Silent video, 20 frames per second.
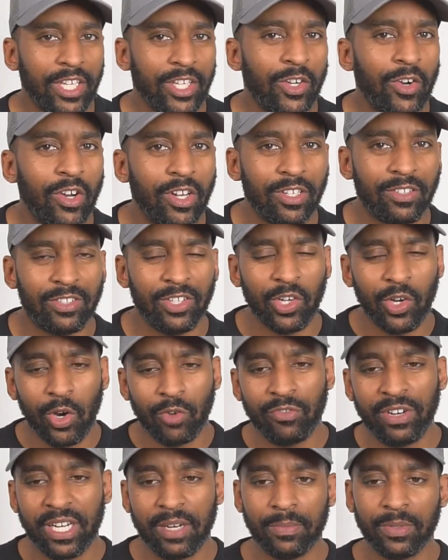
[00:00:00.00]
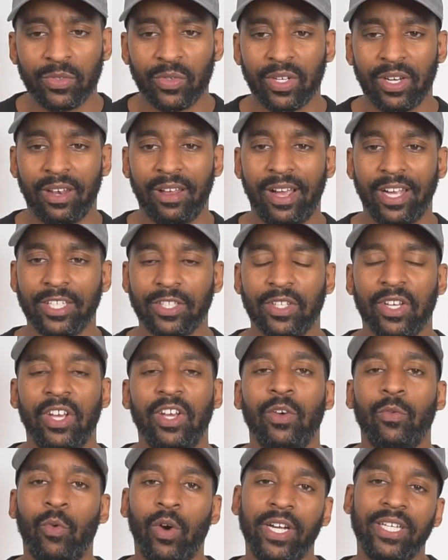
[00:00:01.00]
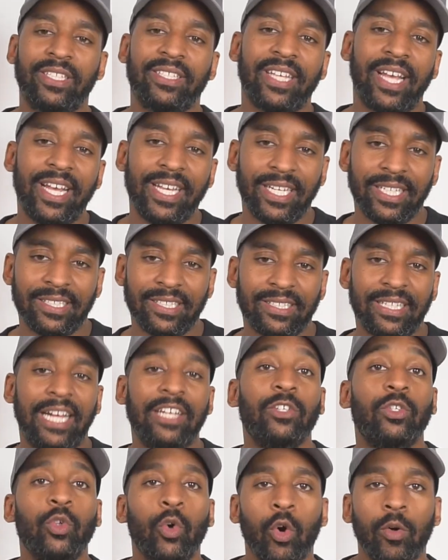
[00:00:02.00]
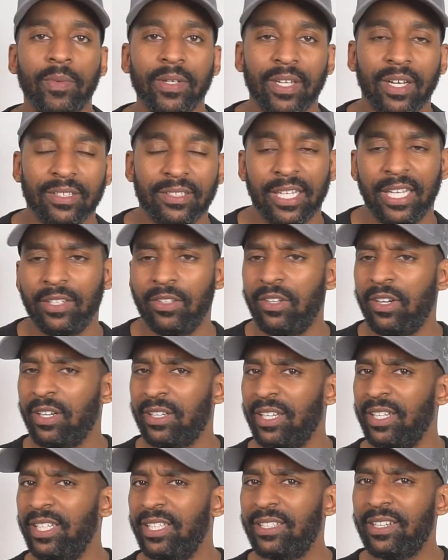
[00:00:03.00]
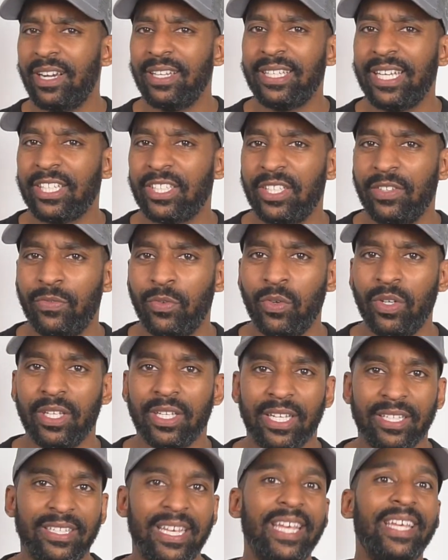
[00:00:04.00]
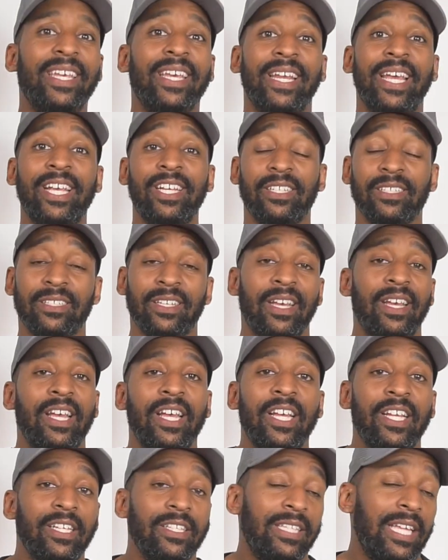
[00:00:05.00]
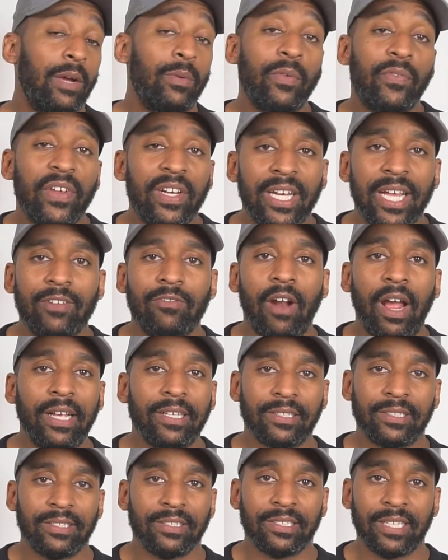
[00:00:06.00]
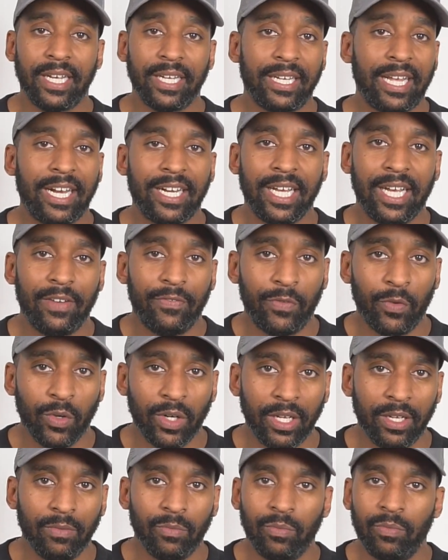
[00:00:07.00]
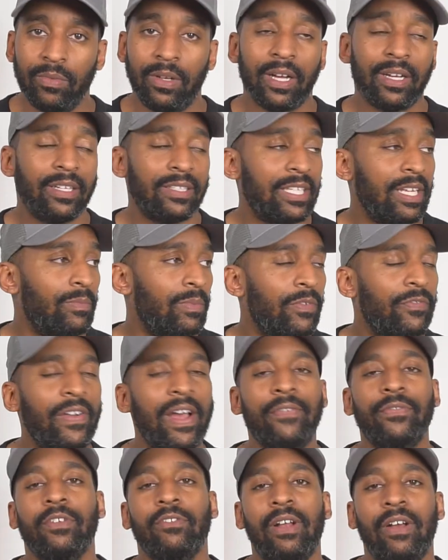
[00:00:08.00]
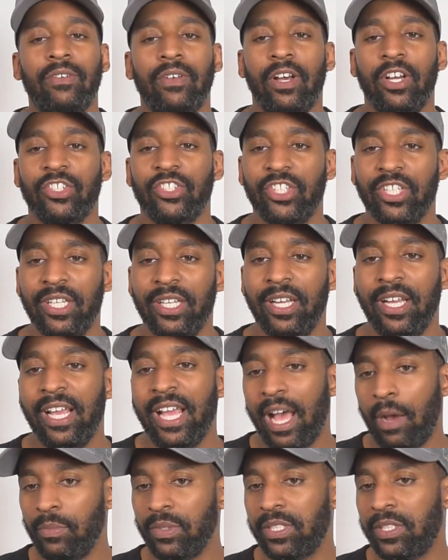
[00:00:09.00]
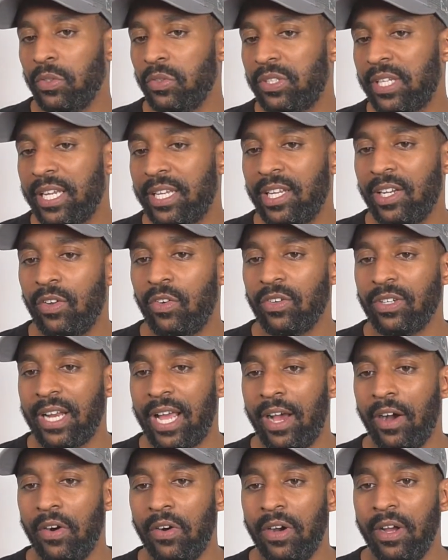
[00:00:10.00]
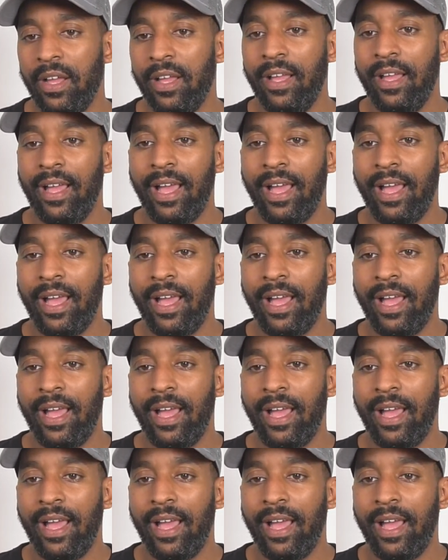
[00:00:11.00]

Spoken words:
You got to read in between the lines. What he's saying is that Dortmund are saying, oh, can these guys actually afford it? They're taking ages. They're within their rights to say, can they afford it? Like I said, we faffed around last year and we're still taking long now.